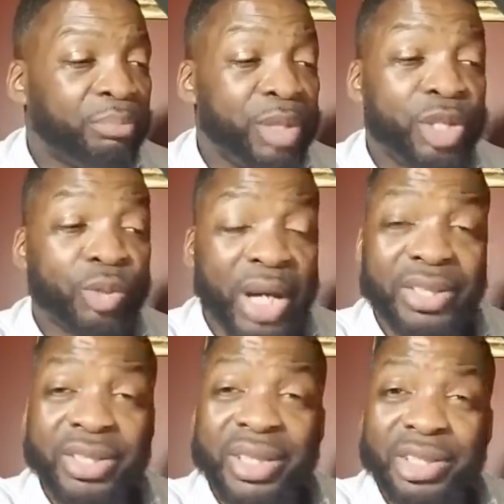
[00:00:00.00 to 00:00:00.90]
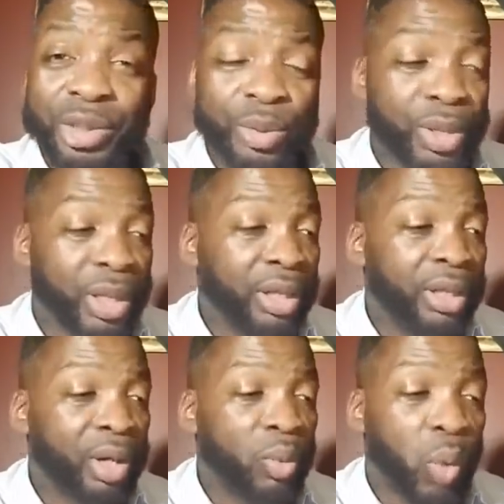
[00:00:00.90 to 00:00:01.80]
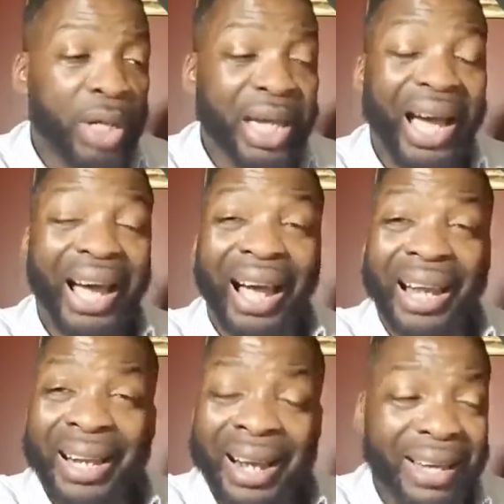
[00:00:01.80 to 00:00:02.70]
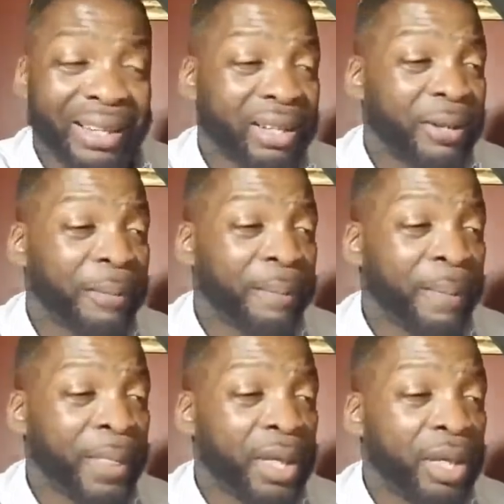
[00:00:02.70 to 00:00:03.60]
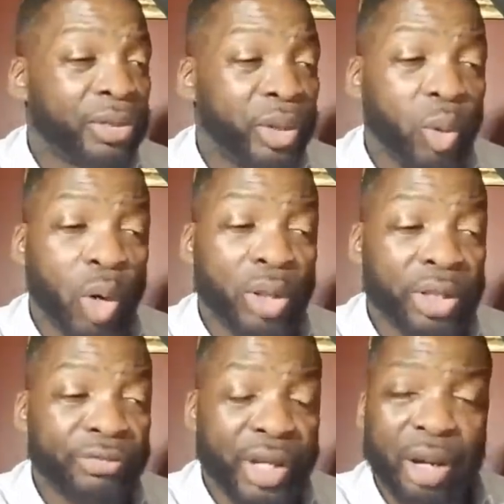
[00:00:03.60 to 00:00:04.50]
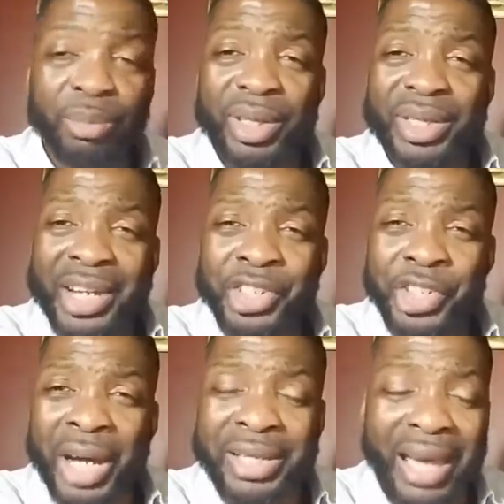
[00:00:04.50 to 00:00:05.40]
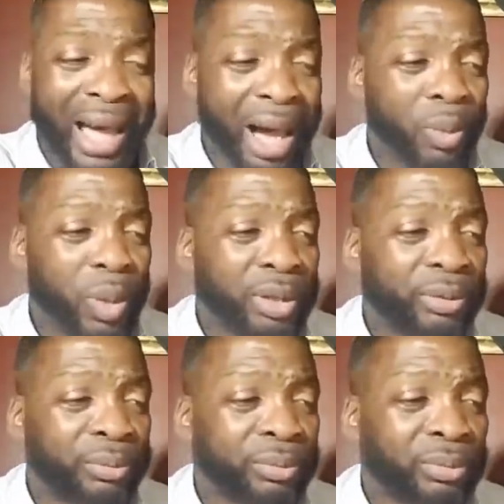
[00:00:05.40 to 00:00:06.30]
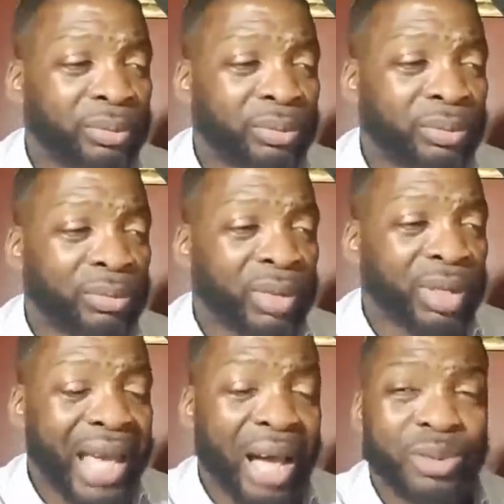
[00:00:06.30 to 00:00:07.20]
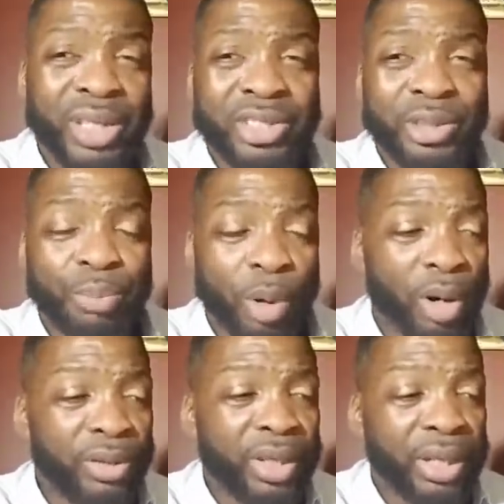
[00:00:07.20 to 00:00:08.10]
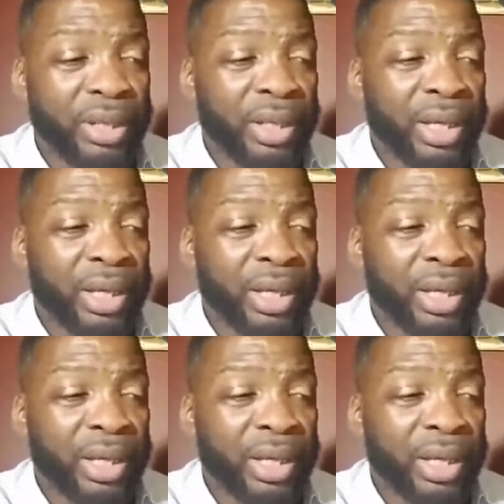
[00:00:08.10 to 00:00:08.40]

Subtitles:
Be gracious unto thee. Wayakanak, the Lord lift up, Yasha Yahweh, countenance upon thee,